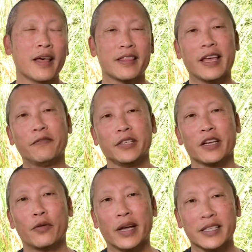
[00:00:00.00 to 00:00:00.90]
Thankfully, at
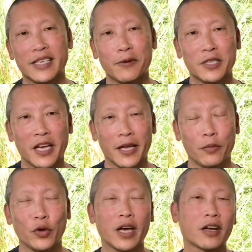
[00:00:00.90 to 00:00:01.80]
around the same time,
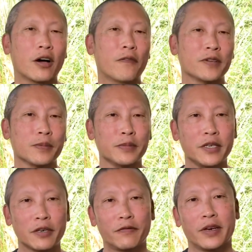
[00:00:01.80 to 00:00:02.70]
we got a call from some
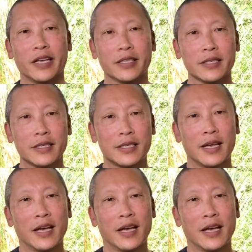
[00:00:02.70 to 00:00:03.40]
dear friends